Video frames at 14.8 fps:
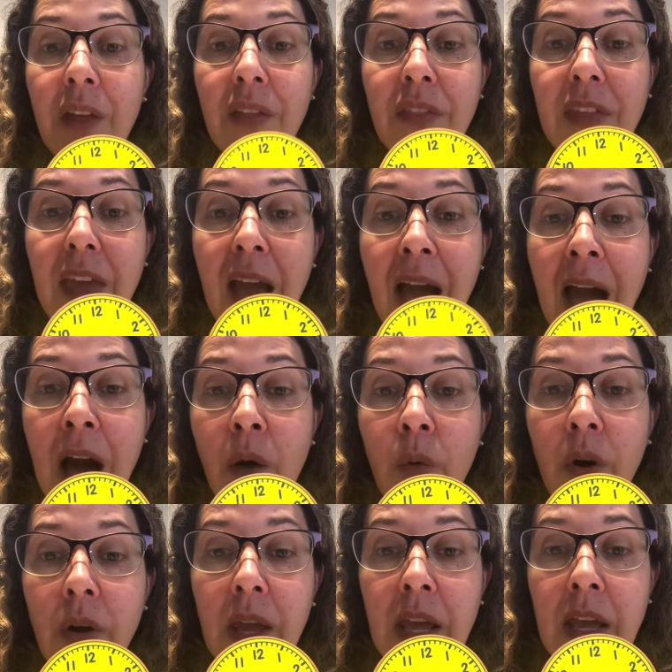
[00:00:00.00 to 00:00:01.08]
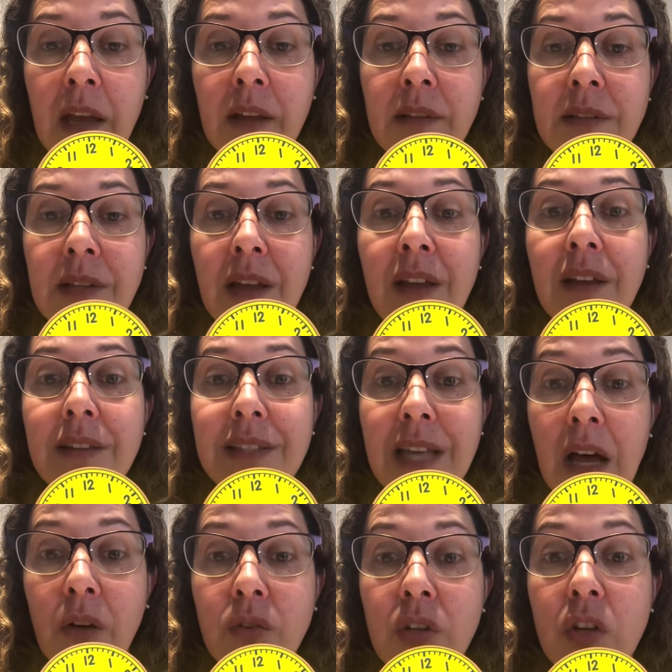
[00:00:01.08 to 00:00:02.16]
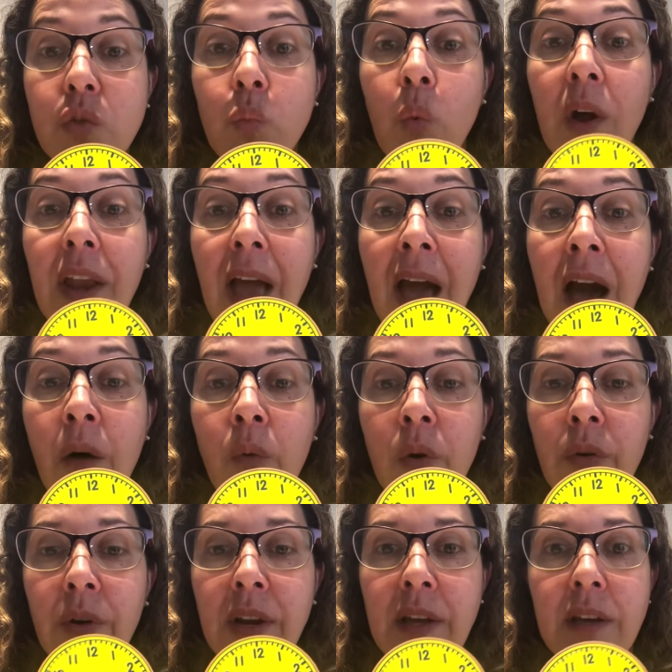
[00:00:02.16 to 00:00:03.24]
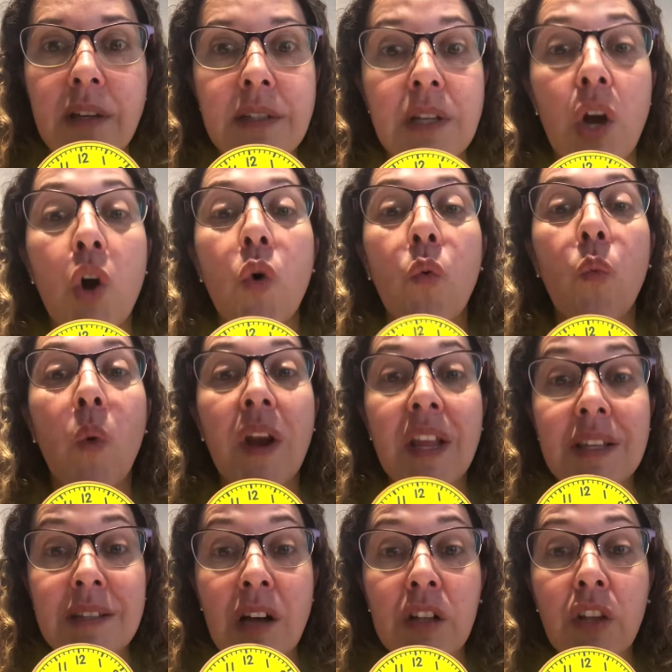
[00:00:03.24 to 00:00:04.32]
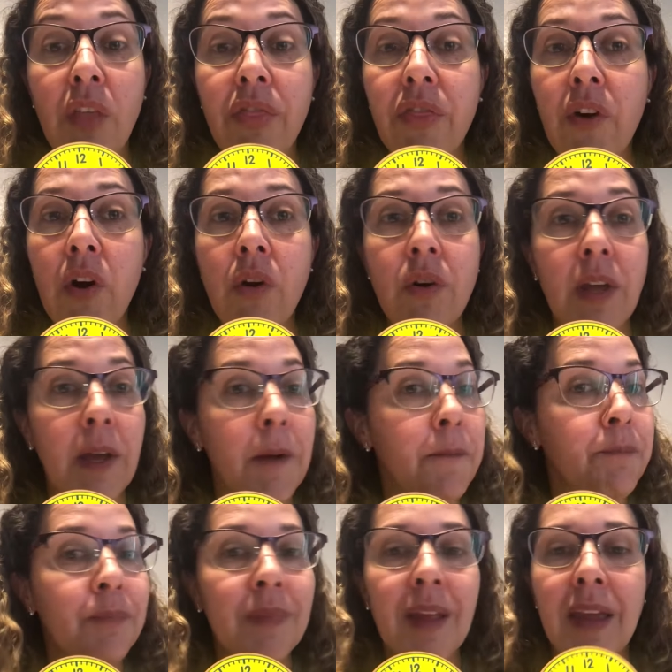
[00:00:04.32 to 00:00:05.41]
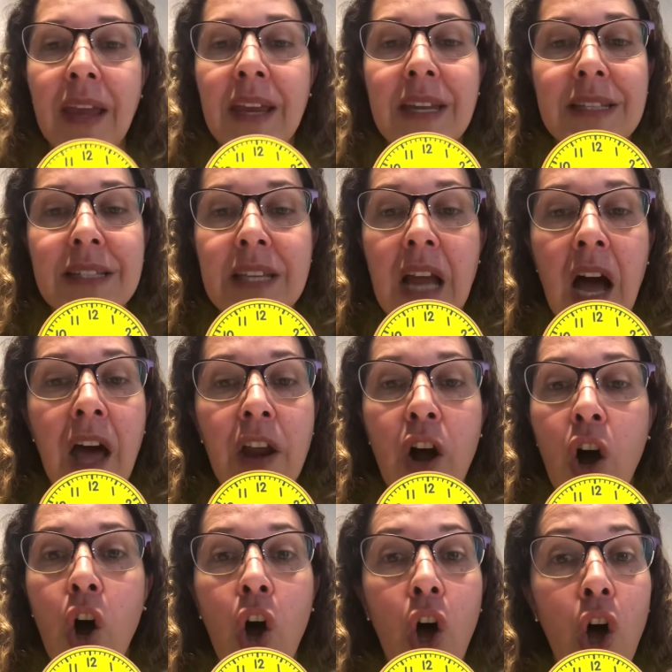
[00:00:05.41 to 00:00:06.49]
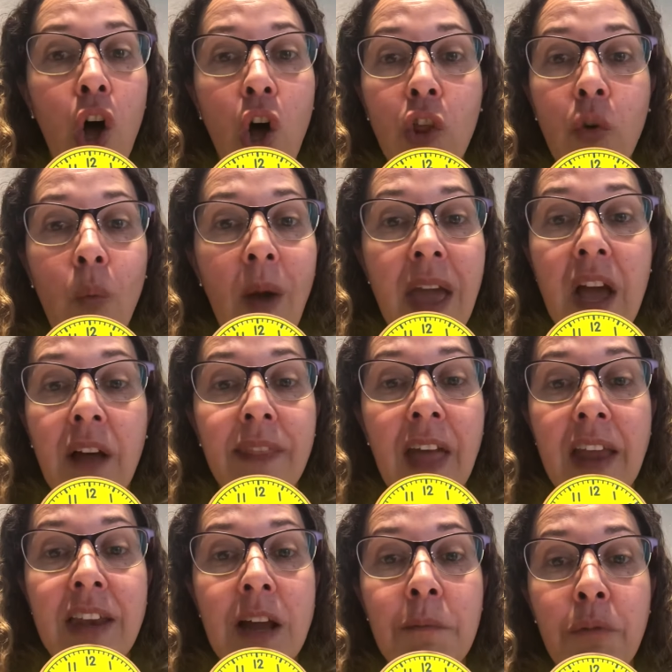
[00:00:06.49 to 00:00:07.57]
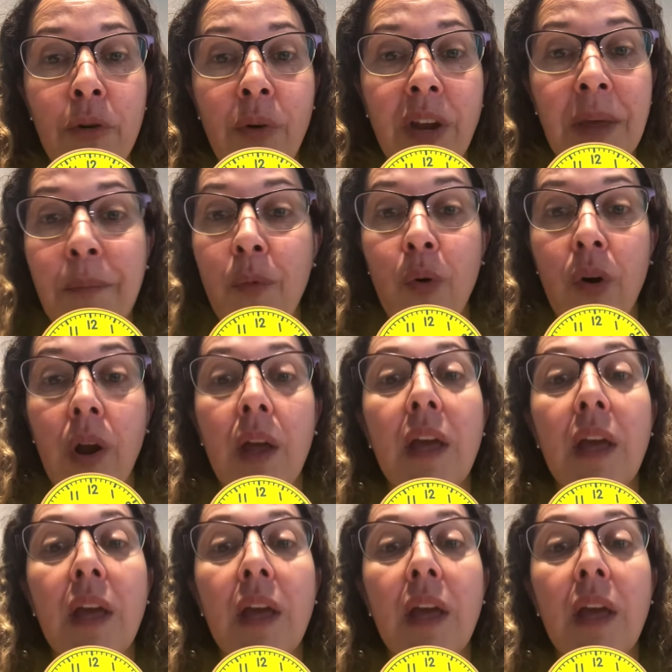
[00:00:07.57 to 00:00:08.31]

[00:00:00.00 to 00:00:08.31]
The hour hand tells us what hour it is. When it's on the 30, it is not all the way on that number anymore.